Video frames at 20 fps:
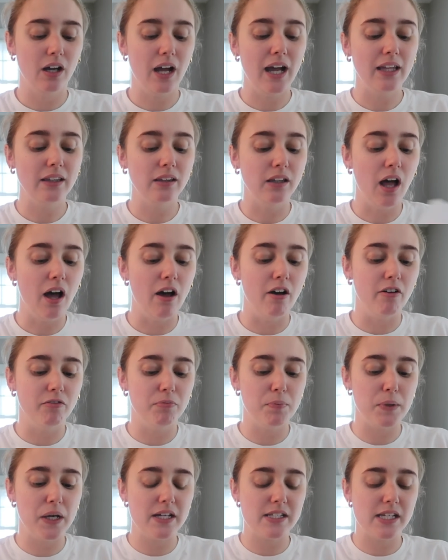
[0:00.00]
I
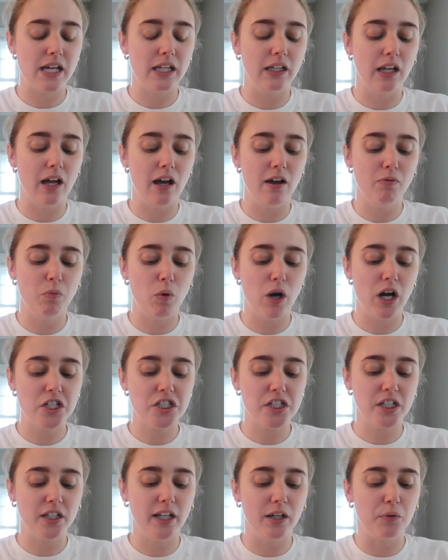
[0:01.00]
love because I love
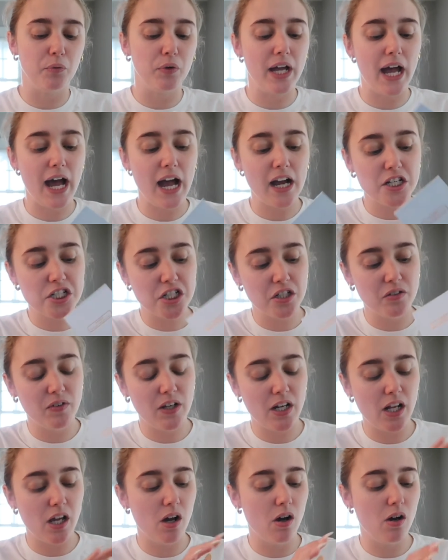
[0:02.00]
watching like reaction
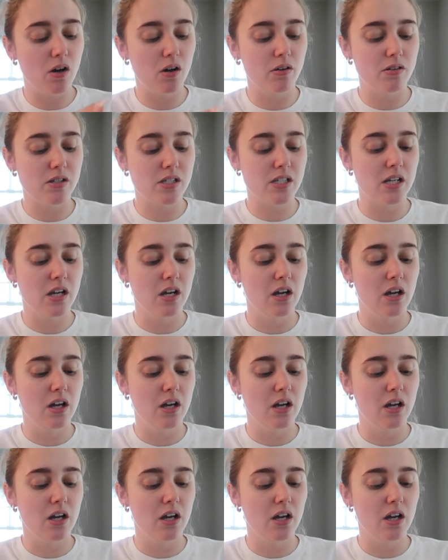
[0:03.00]
videos